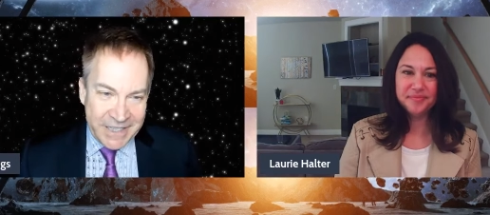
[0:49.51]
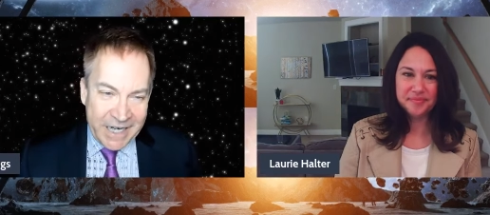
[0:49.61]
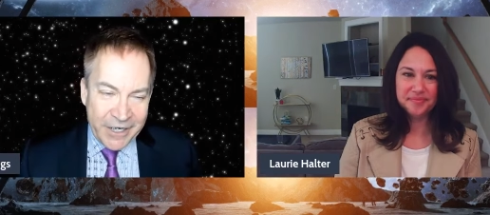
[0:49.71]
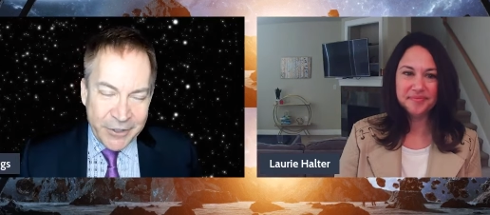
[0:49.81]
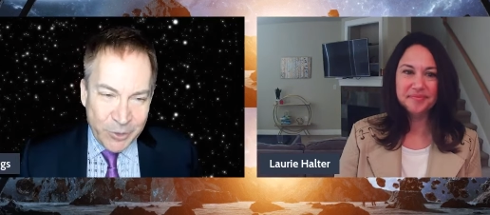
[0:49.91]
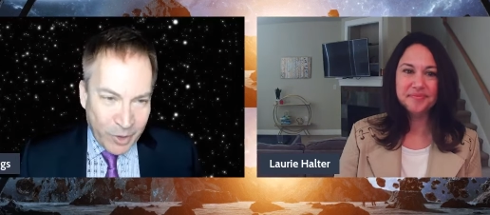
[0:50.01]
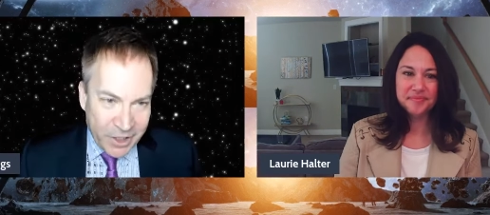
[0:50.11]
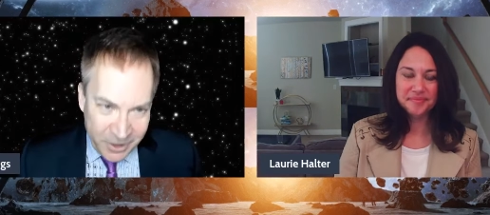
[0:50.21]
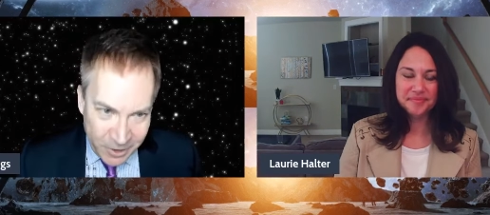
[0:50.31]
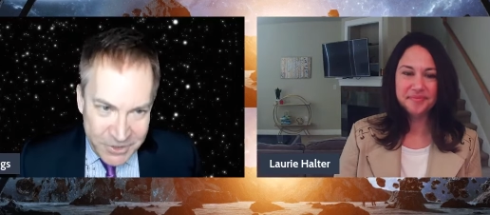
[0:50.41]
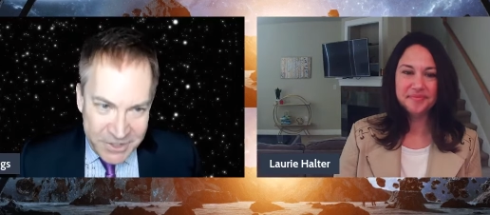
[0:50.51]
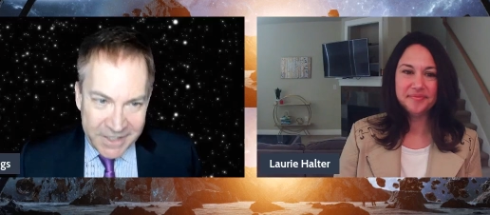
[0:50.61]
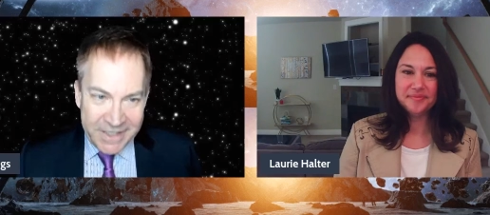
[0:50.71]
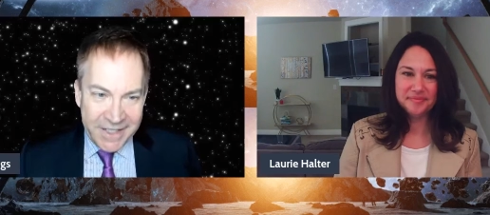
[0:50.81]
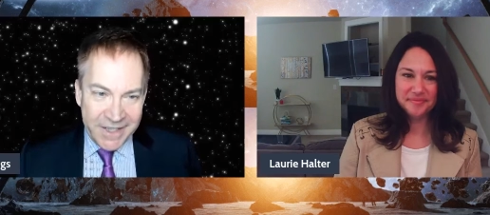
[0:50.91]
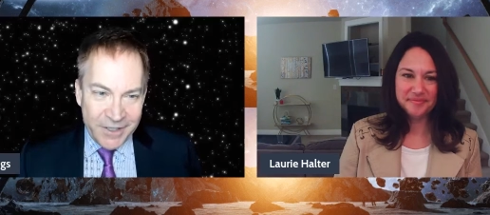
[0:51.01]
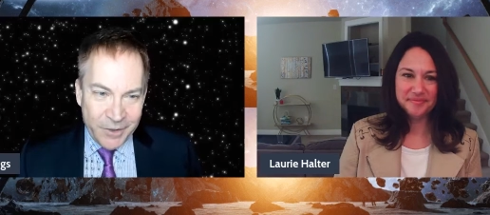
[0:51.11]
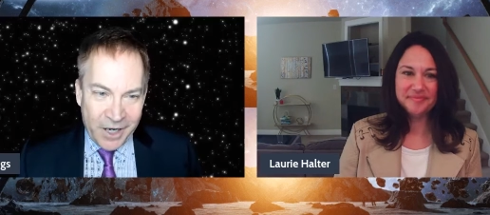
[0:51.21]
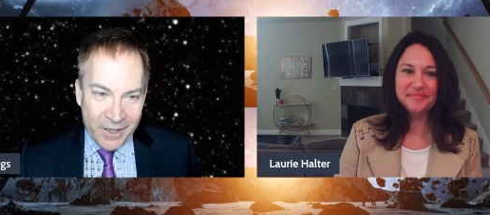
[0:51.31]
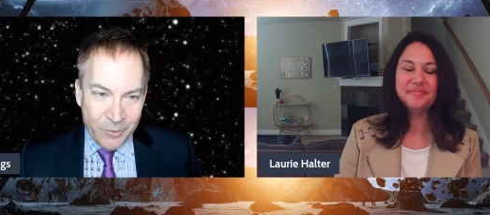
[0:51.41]
Speaker 1: And I know you work closely
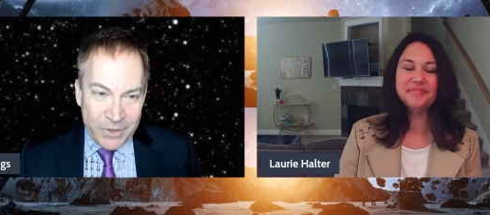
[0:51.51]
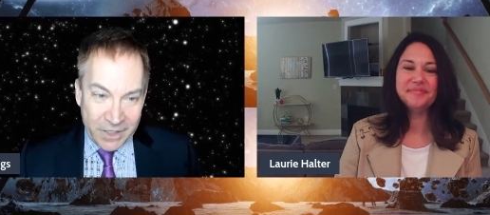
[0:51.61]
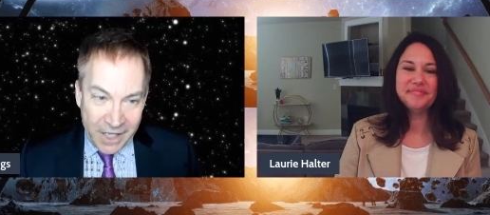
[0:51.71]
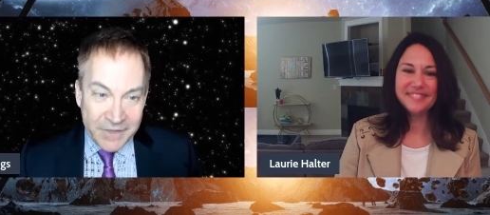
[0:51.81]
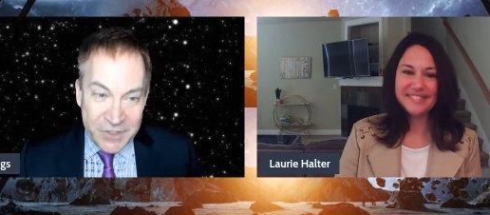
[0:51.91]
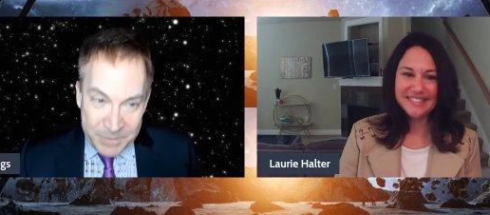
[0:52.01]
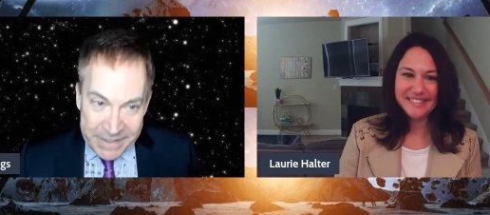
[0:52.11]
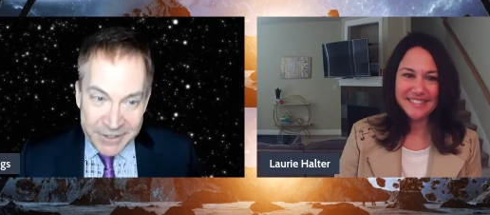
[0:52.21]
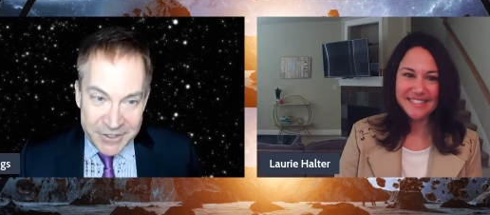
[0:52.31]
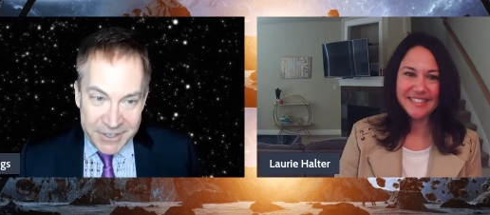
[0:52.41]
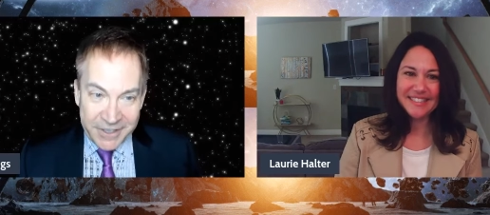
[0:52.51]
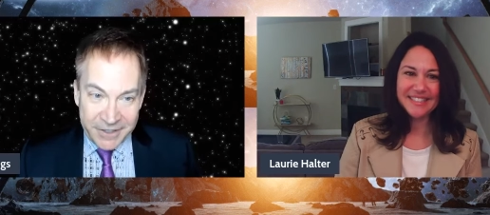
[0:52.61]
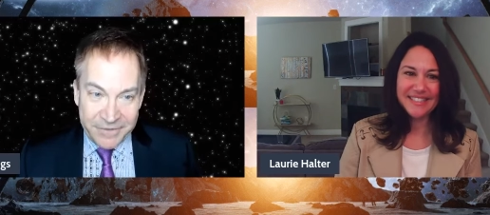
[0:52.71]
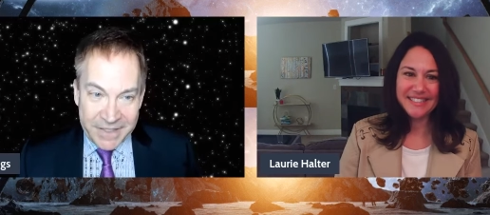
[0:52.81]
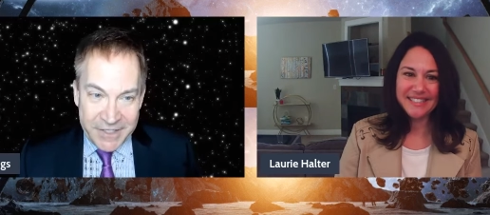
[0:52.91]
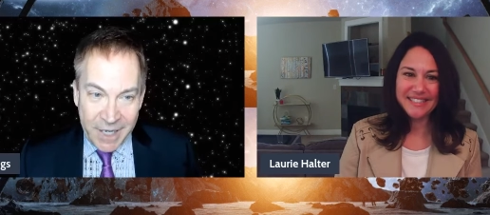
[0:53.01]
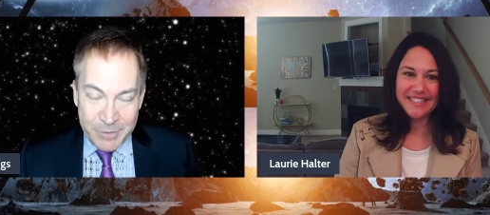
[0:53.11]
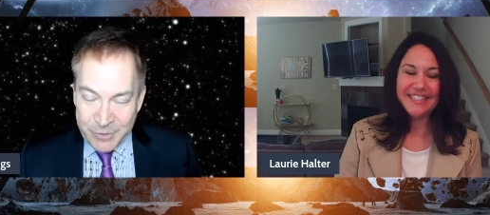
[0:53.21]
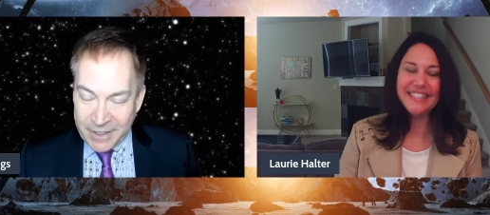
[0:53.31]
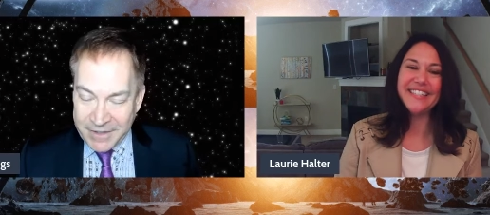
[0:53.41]
uh, with a lot of speakers here at the Fixed
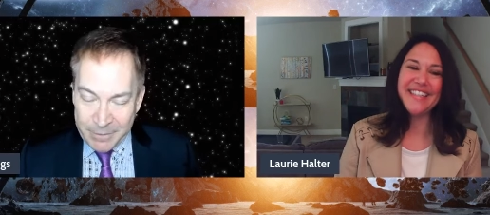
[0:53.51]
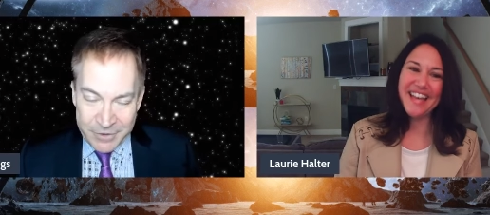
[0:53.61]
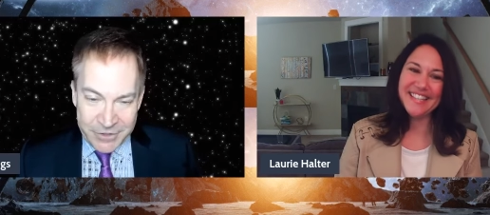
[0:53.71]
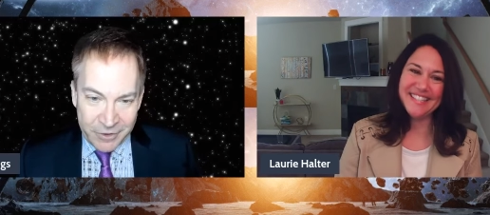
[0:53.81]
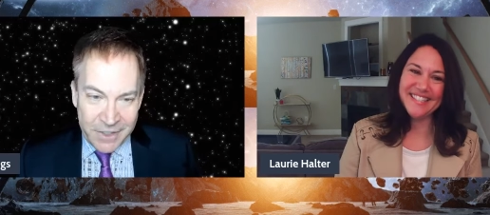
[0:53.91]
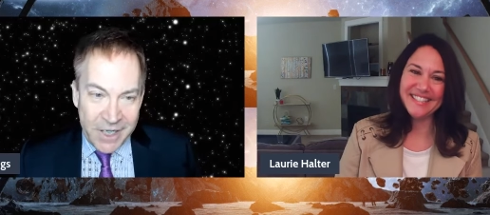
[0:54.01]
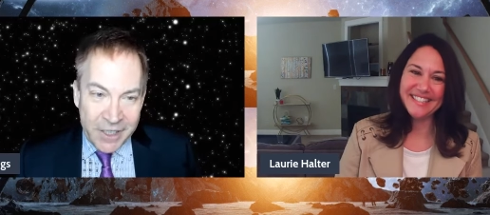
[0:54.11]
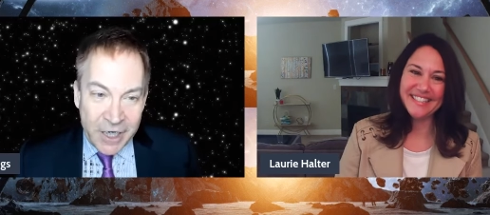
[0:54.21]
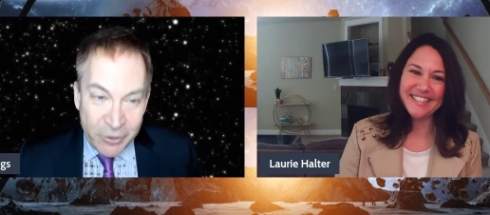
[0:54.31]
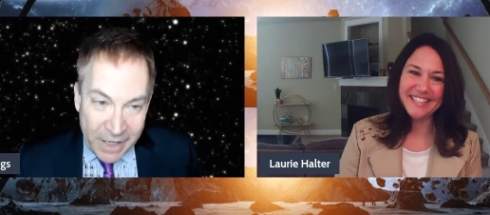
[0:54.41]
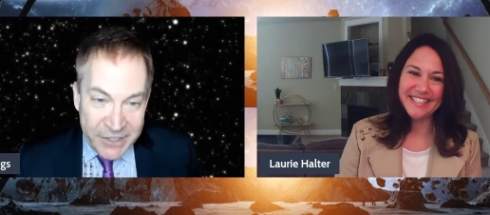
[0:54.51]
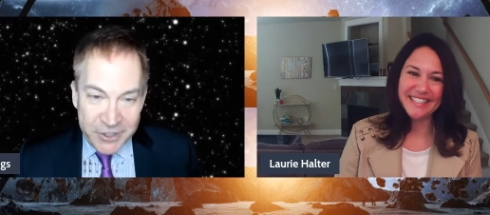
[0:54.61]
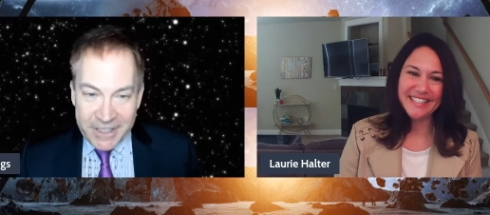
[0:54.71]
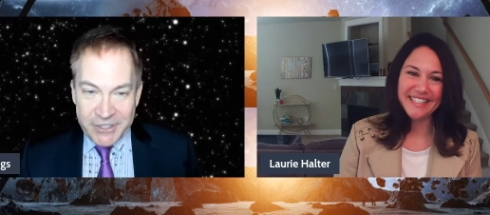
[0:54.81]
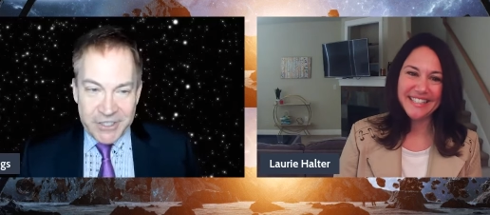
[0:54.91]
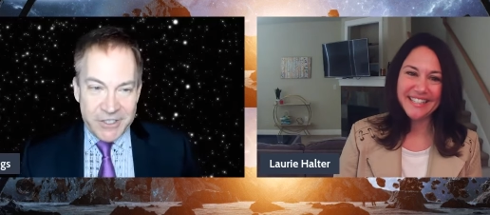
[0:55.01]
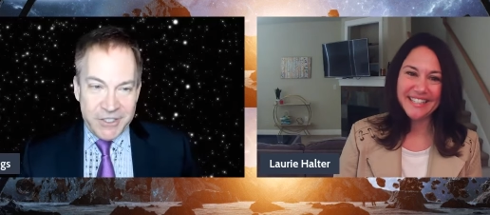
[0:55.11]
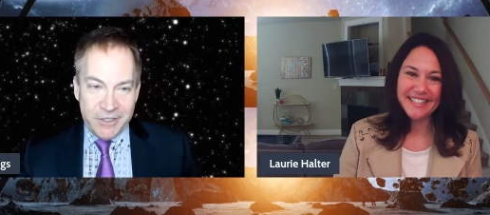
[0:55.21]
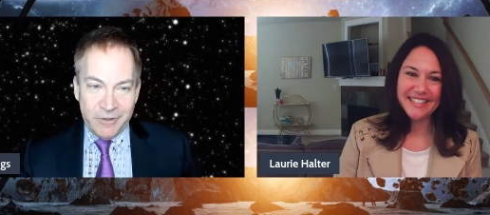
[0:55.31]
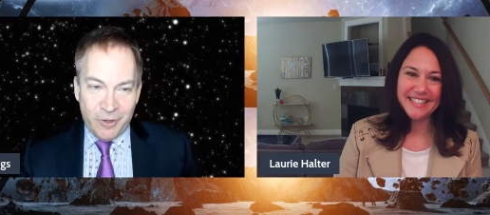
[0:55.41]
Ops Roundtable. Yeah. So congratulations
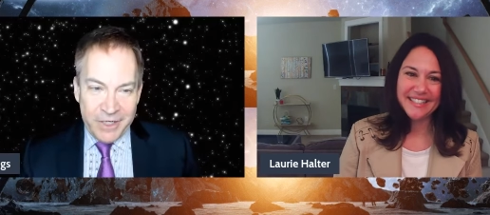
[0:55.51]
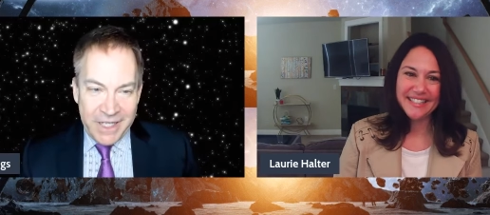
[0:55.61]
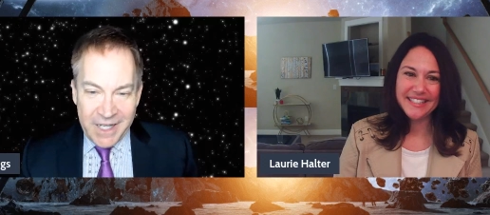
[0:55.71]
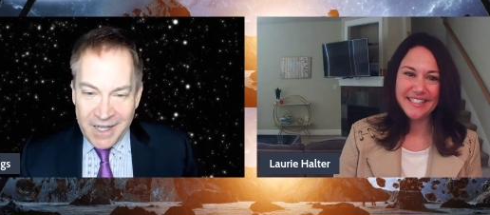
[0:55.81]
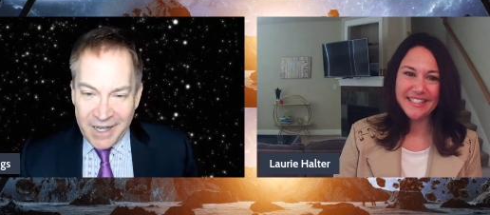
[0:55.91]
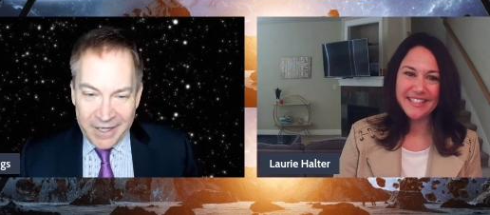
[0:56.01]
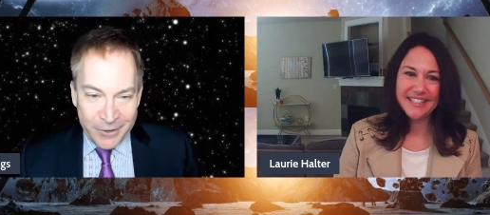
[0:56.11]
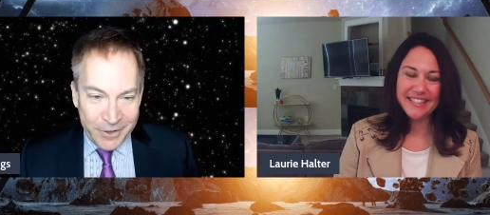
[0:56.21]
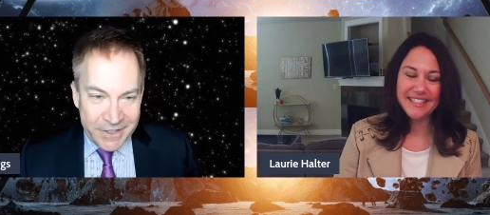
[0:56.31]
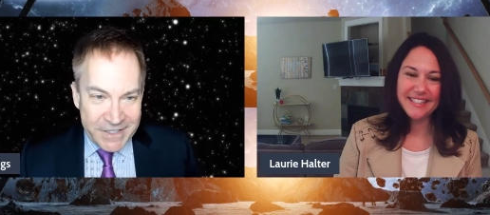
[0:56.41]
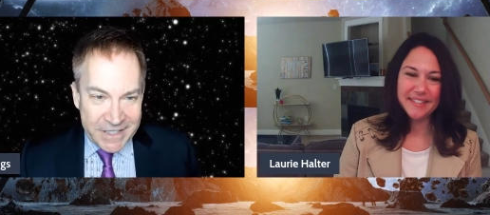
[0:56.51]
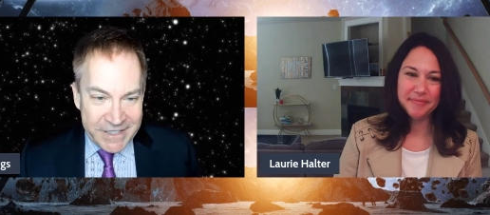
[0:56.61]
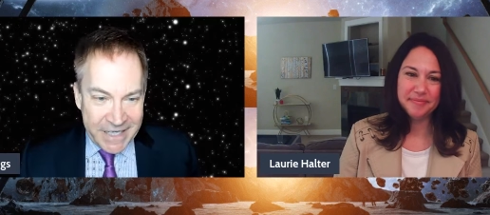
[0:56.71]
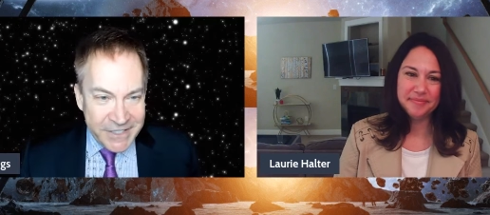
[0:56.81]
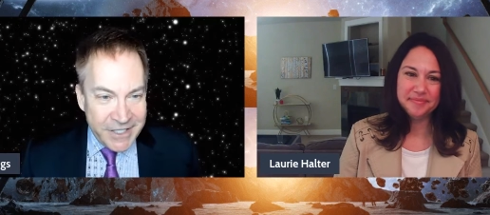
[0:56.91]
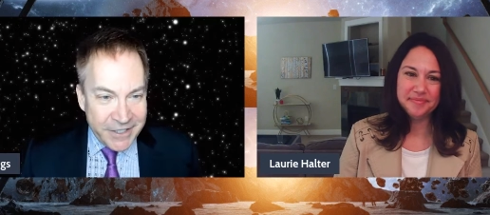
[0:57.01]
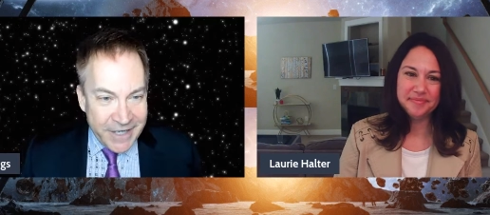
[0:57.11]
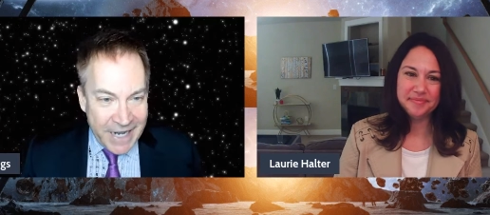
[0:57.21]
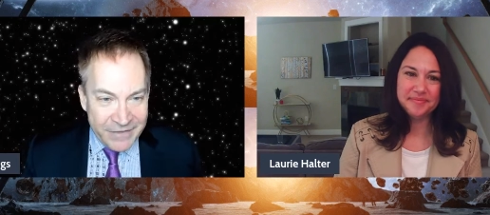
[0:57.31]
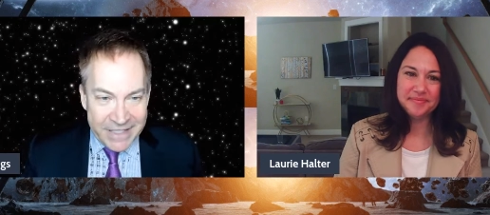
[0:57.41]
to you, Laurie, on all the success that you're
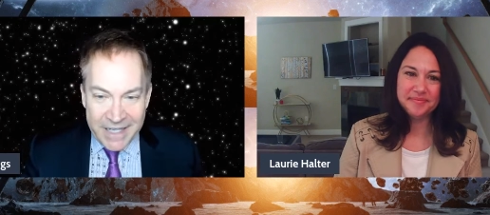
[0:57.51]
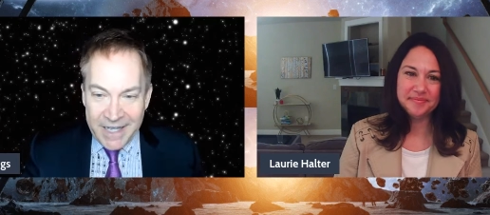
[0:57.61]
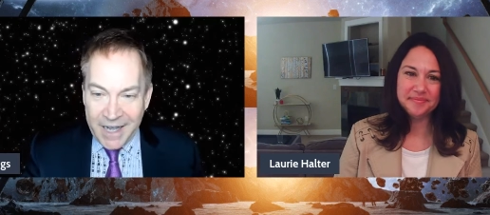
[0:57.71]
having.